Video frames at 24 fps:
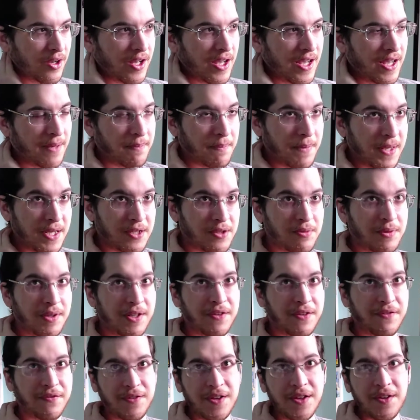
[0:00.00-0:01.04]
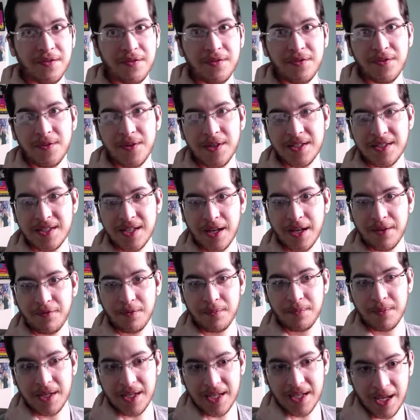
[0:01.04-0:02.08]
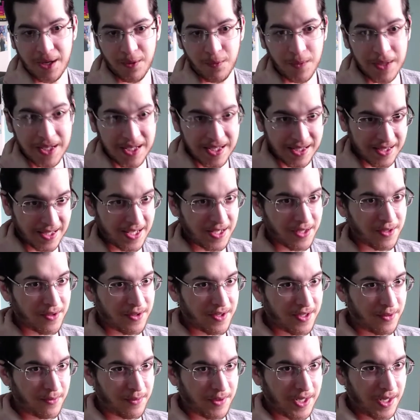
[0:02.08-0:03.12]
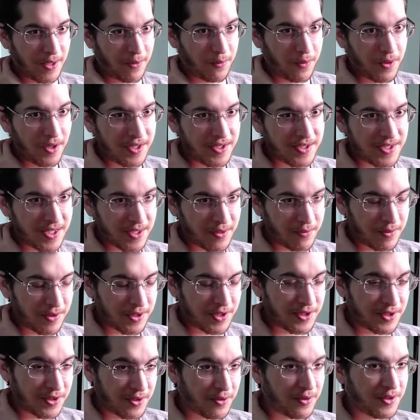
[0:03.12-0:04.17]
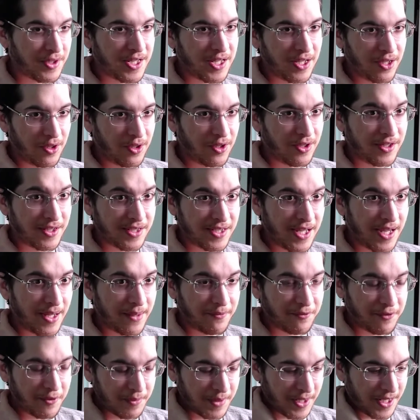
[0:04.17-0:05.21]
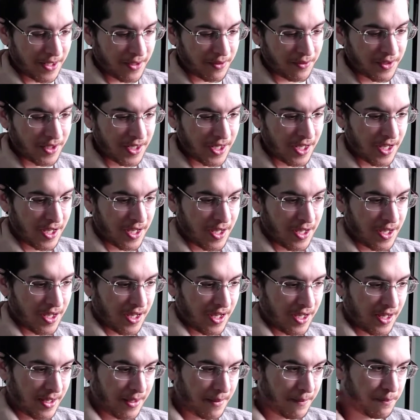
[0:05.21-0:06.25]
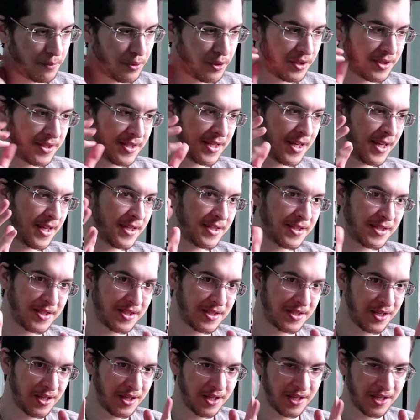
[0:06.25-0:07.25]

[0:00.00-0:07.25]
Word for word: And May 25th, aside from being a week later than what I wanted, which is already a long time from now, puts us